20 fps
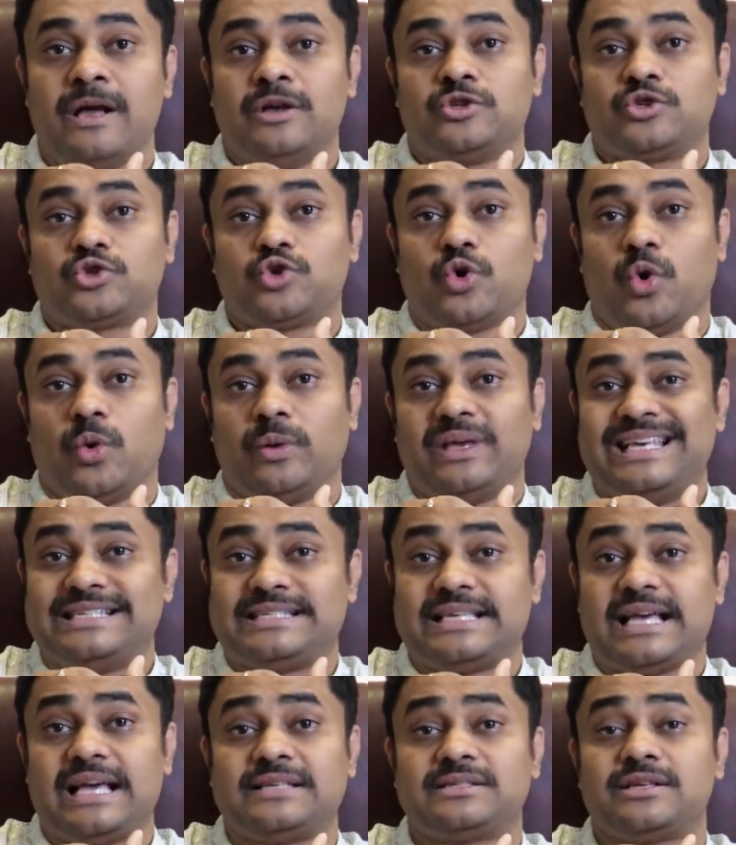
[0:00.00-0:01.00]
So he
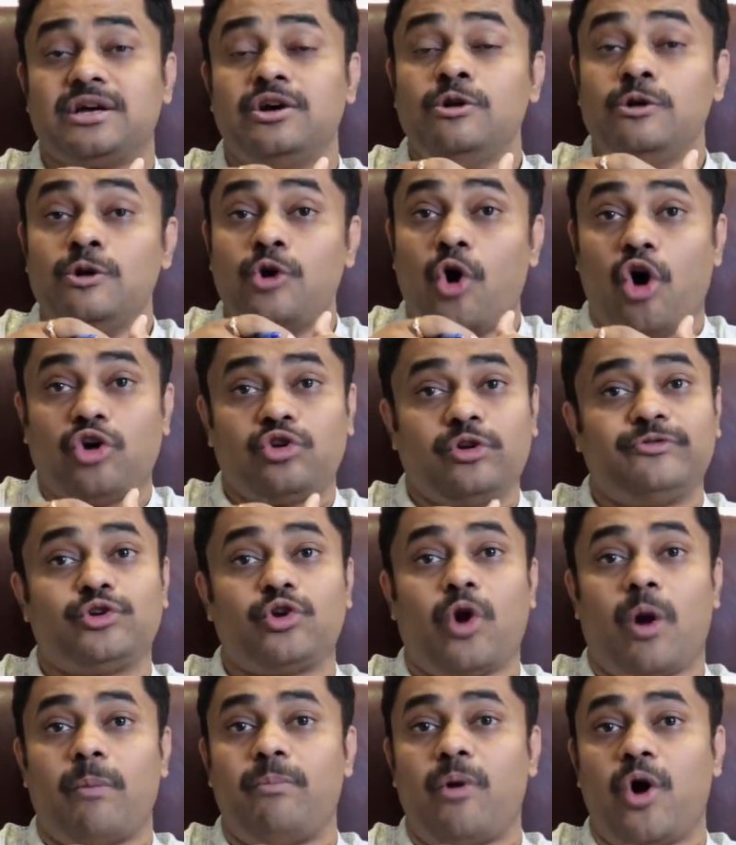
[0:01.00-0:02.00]
says a lot of
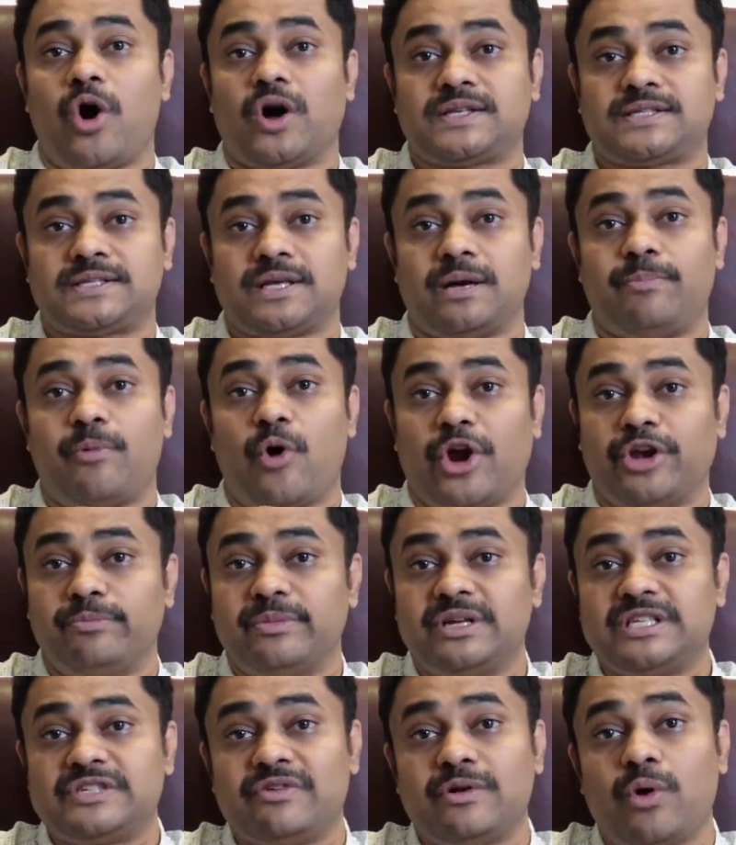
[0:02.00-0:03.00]
Dropbox
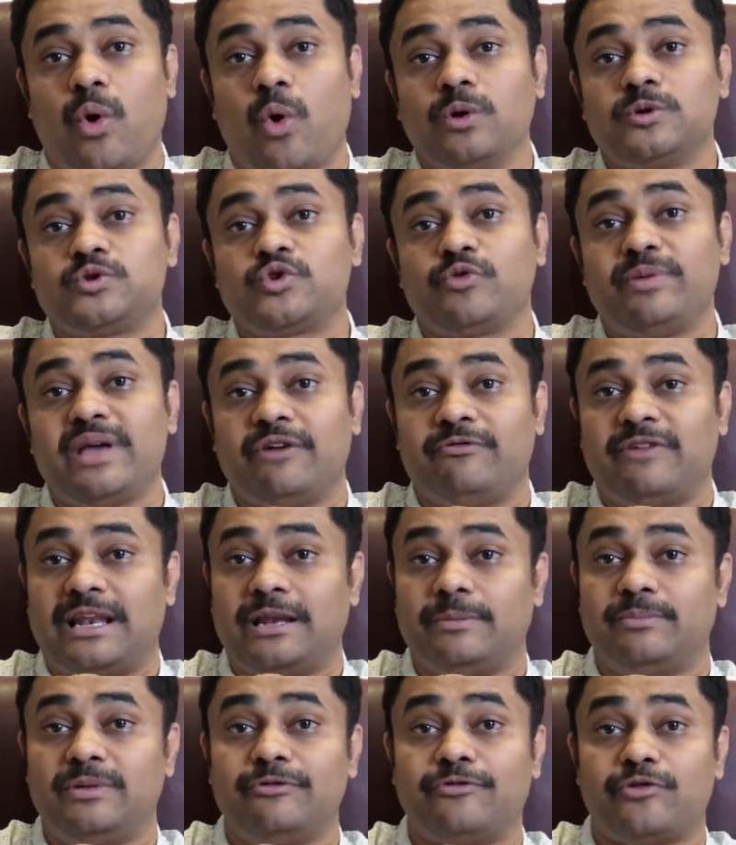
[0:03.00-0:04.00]
appointments will also be
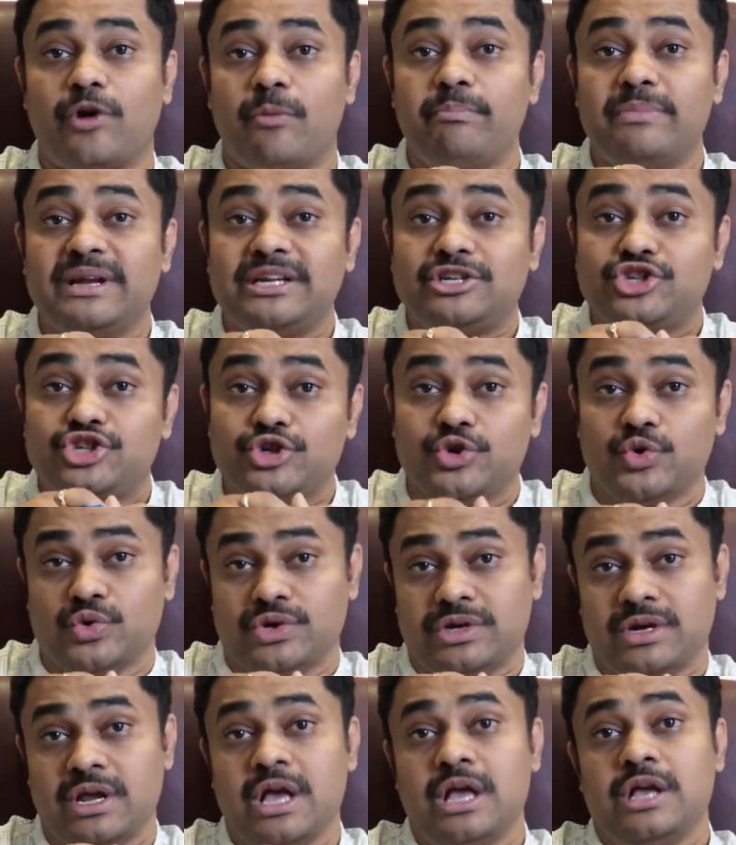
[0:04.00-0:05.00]
available from
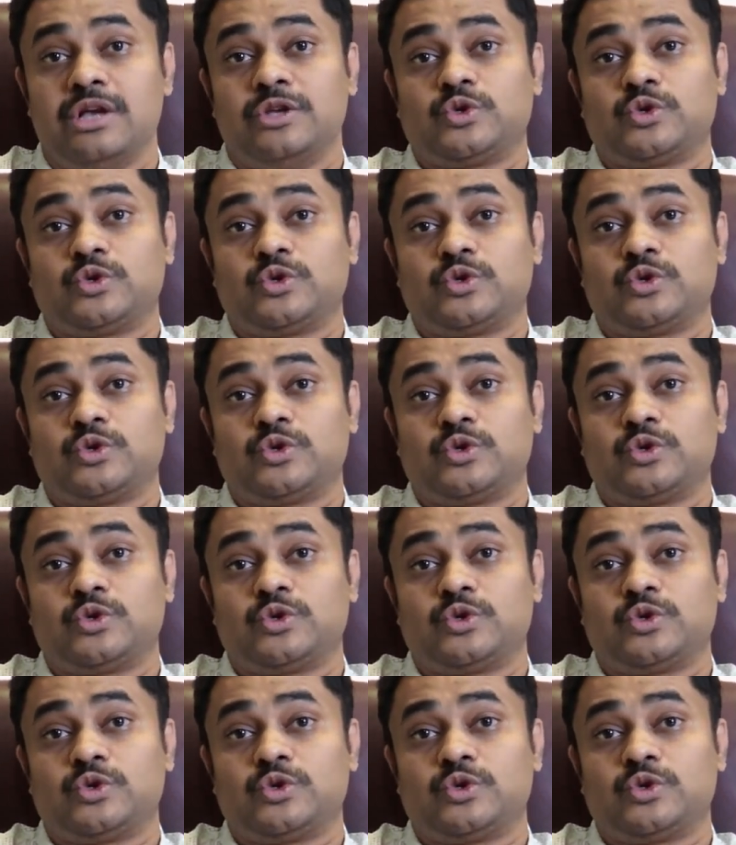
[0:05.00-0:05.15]
mid-June.